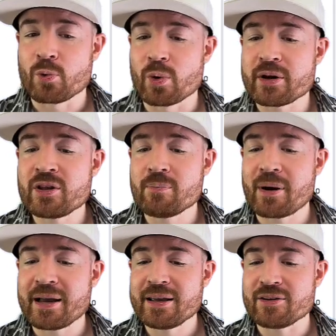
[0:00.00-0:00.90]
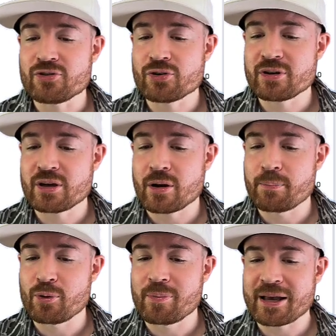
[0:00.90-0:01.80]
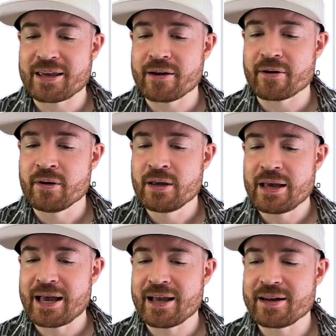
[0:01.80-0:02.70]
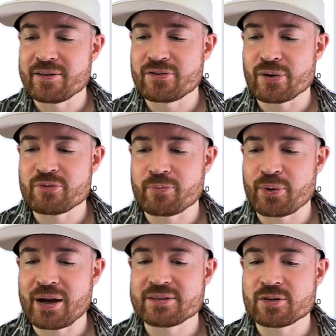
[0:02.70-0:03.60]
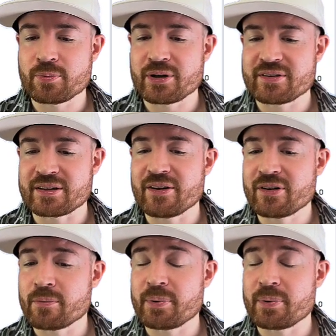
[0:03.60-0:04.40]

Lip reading: Where do you buy in? Sure, you got a pullback here. And in terms of price, it's pretty significant.